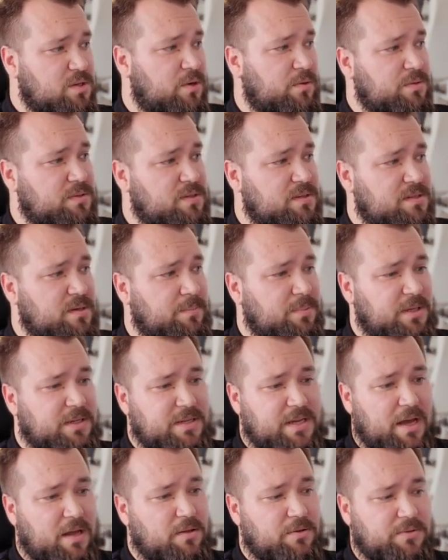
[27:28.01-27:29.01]
go into
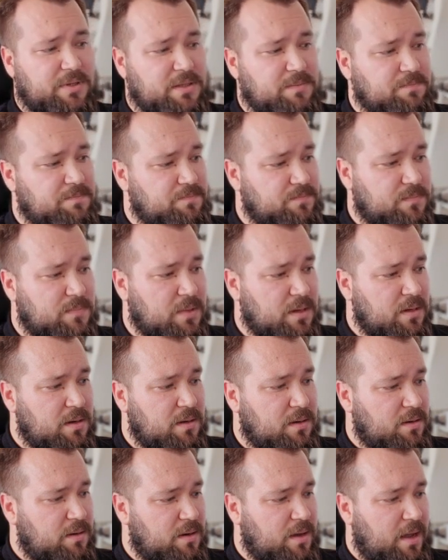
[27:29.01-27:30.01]
template gallery
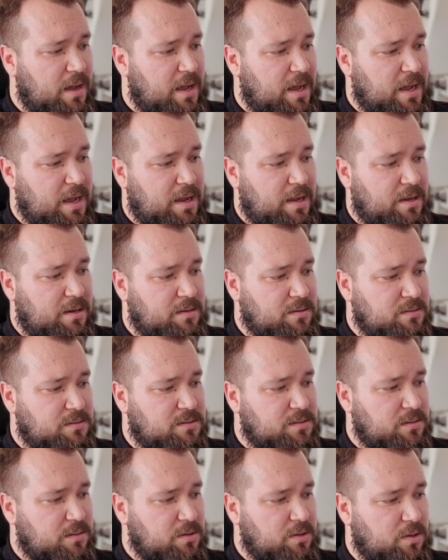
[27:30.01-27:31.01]

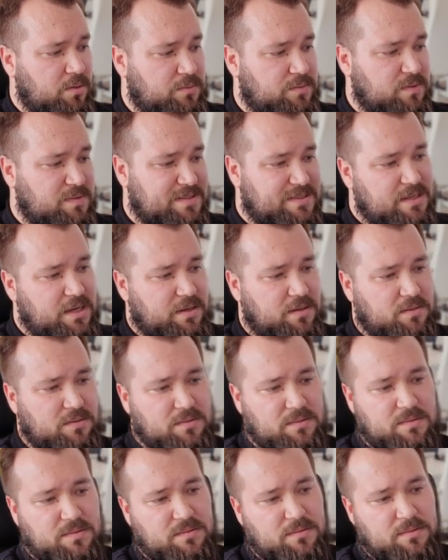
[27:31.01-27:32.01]
and go to
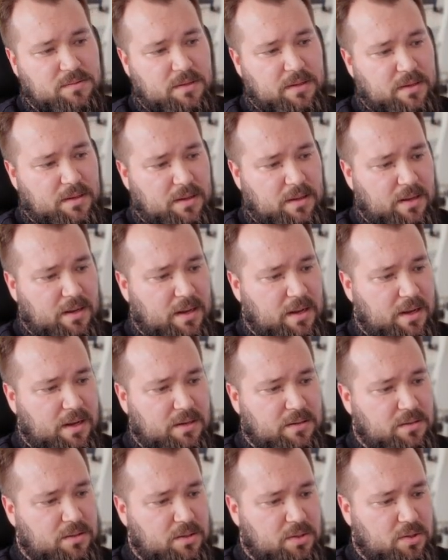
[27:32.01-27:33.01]
sales
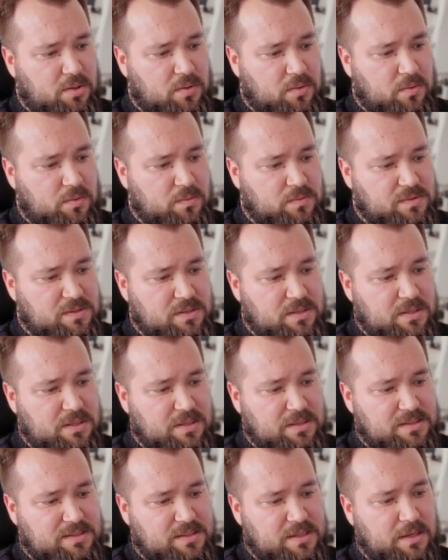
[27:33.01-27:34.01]
and use
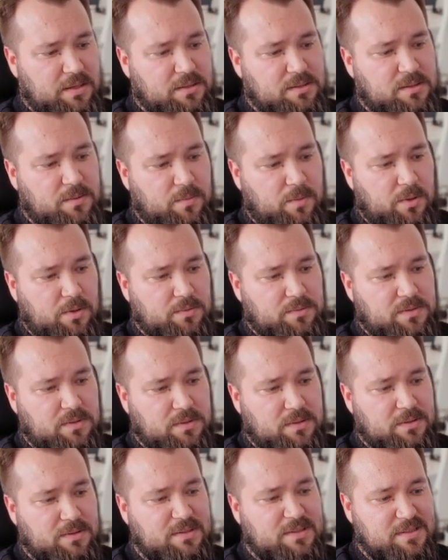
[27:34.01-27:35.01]
the sales quote
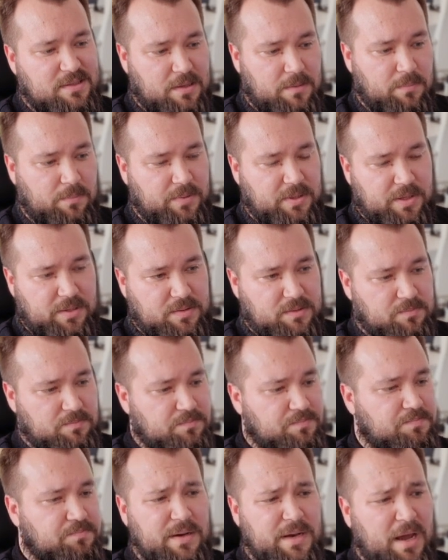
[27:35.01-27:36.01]
template.
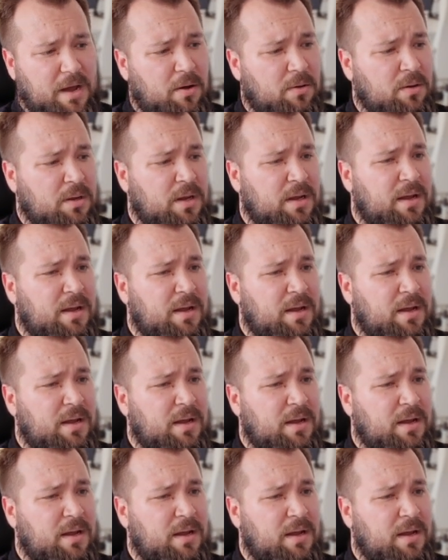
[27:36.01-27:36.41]
Now